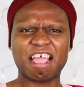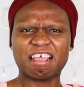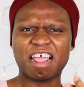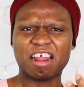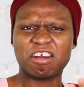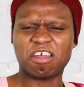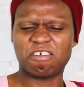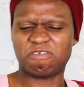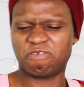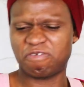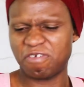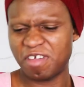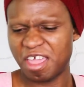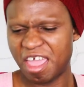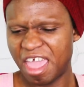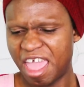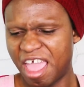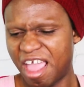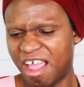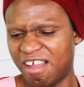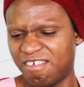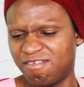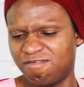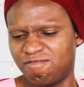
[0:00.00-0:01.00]
kind of
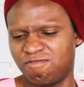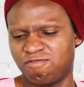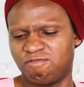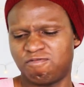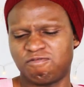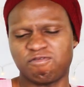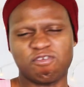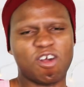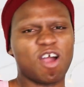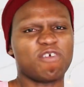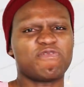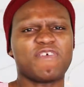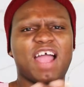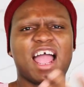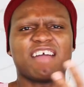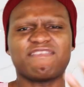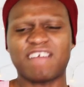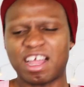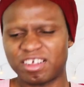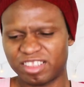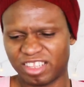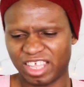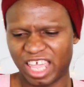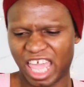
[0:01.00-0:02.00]
rough
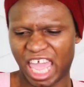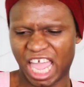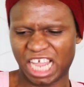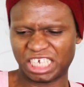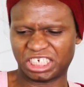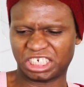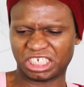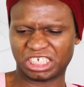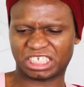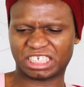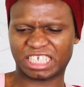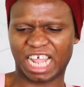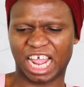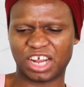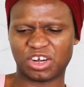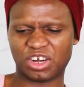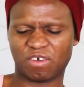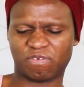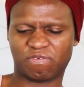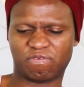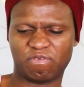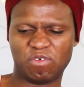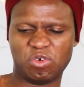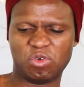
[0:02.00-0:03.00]
around the edges kind
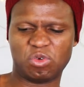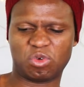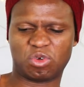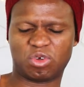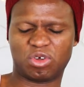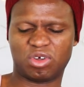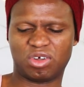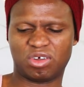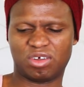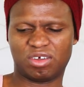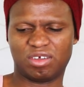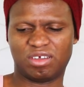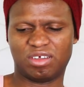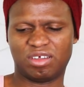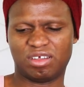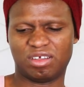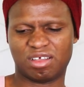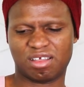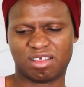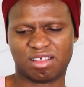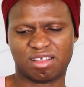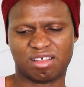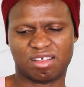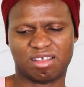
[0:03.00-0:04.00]
of look.
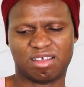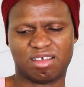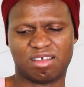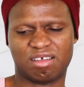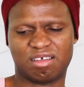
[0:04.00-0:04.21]
Oh